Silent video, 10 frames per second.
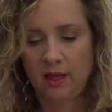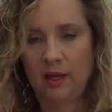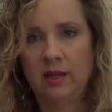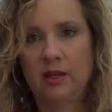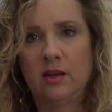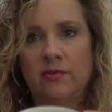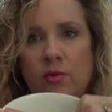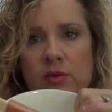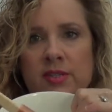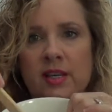And of
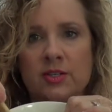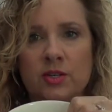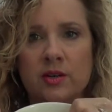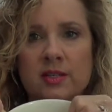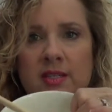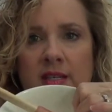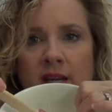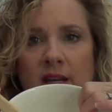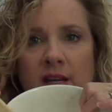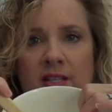course, as you can
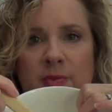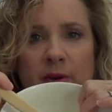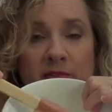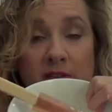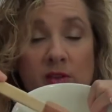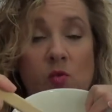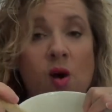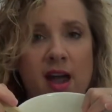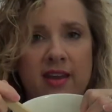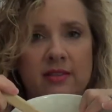see, it's perfectly
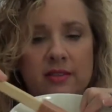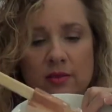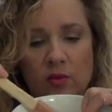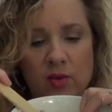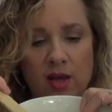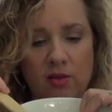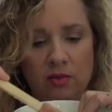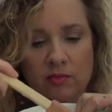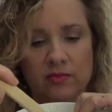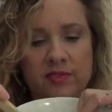white.
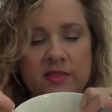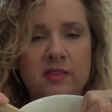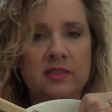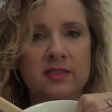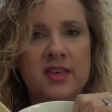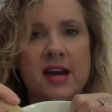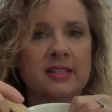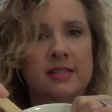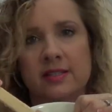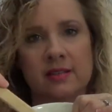Well,
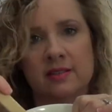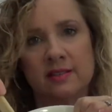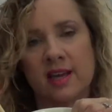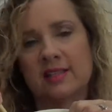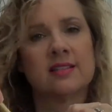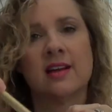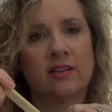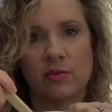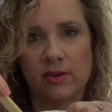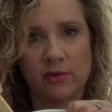that's
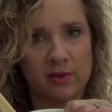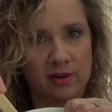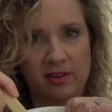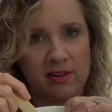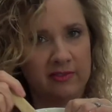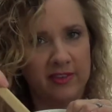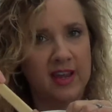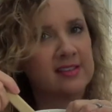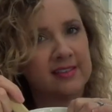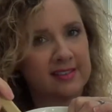not going to work on our
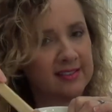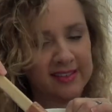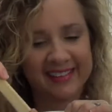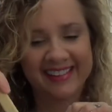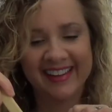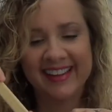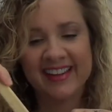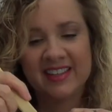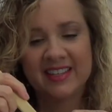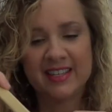face.
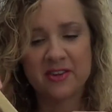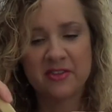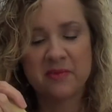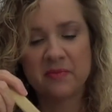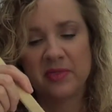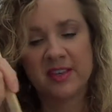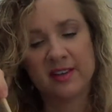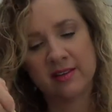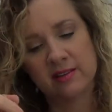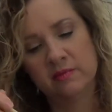So
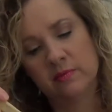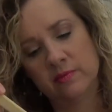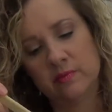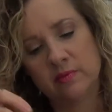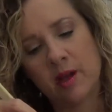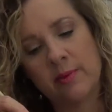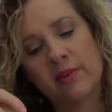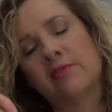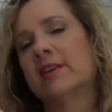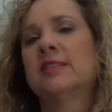the couple
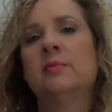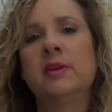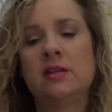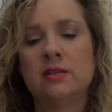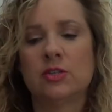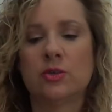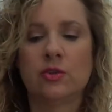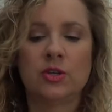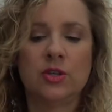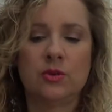of recipes you
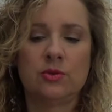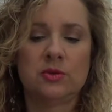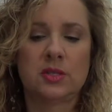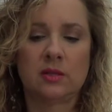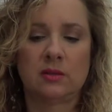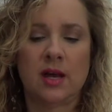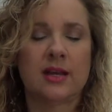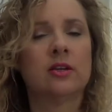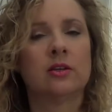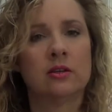could use,
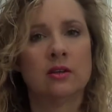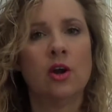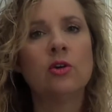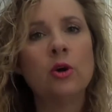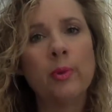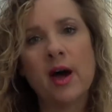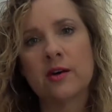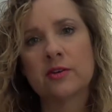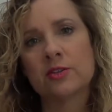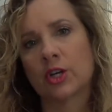like cocoa
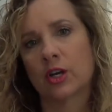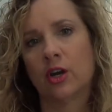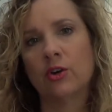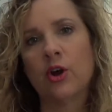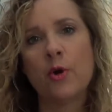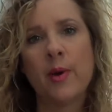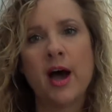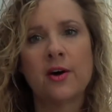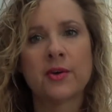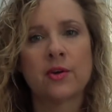powder, dark cocoa
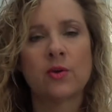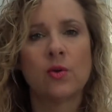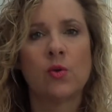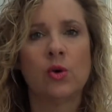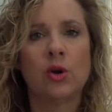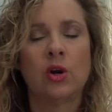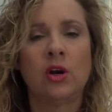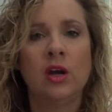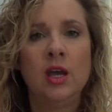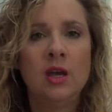powder,
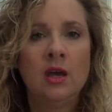or